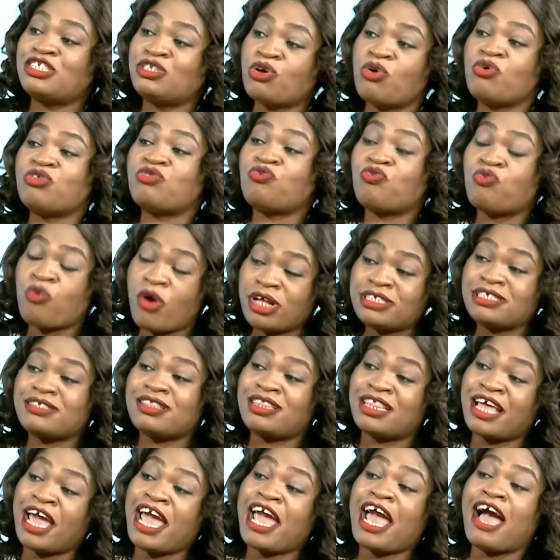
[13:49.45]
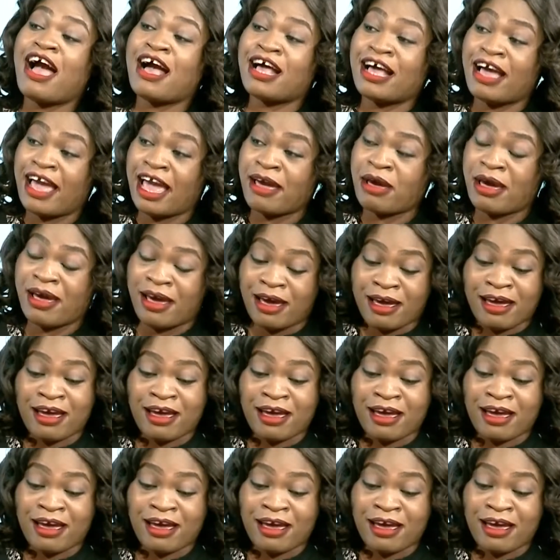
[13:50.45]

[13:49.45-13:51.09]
So what they are